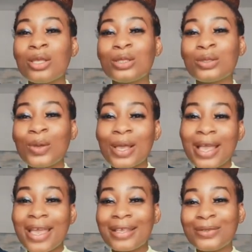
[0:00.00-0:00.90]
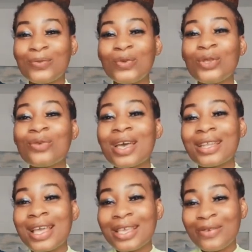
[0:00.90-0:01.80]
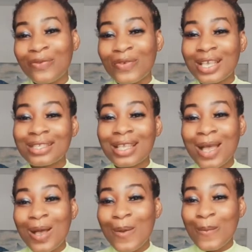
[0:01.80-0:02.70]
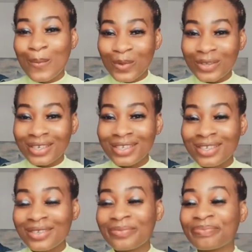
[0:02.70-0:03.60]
so guys would you rather invest that money